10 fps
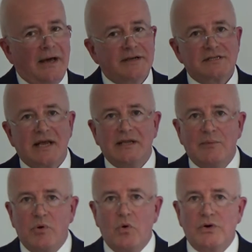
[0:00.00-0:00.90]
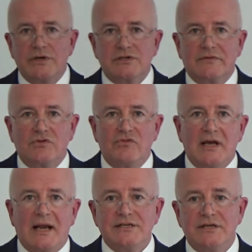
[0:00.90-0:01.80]
Understand the importance of a
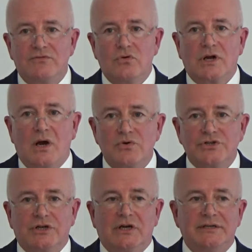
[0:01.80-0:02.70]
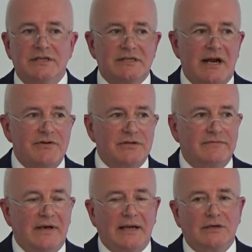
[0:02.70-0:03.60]
real anti-fraud culture and deterrent
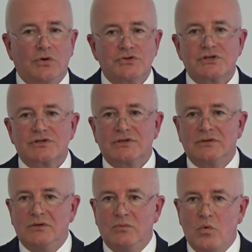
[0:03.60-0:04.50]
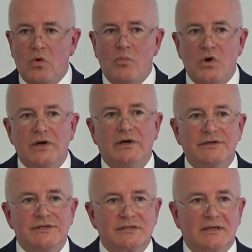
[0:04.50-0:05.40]
effect, not just warm
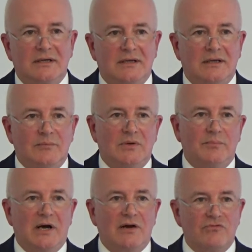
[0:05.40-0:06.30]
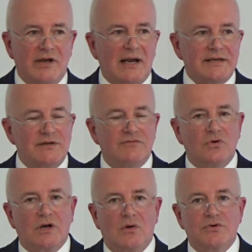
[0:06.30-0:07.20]
words, but by a real
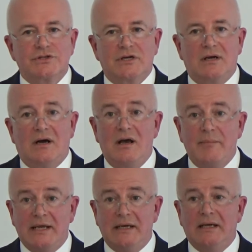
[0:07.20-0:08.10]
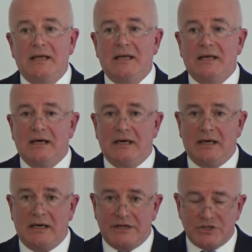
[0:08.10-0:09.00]
anti-fraud culture, I mean
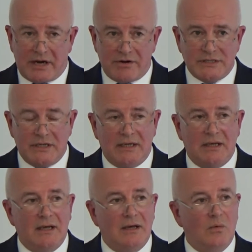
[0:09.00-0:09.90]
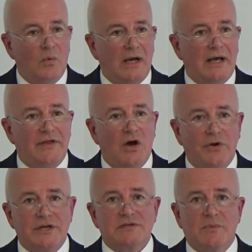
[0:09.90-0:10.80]
a charity where the
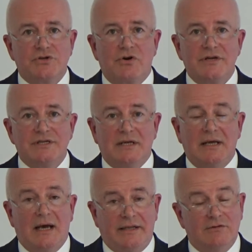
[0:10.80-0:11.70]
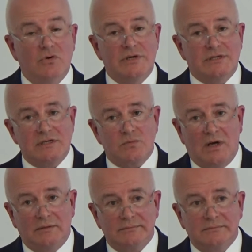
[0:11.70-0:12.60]
honest majority, and there always is
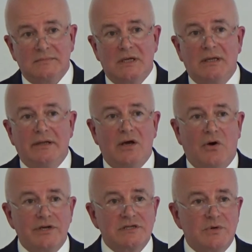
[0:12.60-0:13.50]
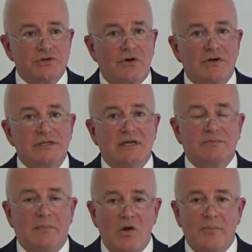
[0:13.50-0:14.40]
one, the honest majority
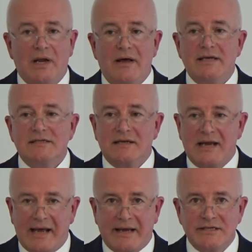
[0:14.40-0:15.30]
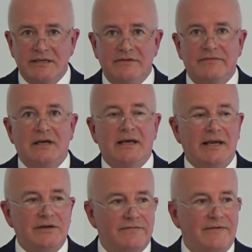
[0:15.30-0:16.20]
is mobilised and active
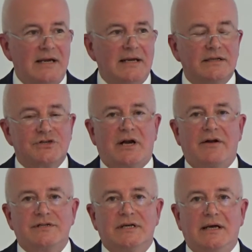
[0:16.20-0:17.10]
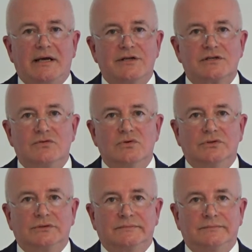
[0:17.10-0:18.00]
in defending the charity against
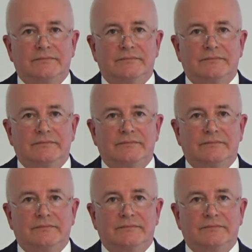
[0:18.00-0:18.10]
fraud.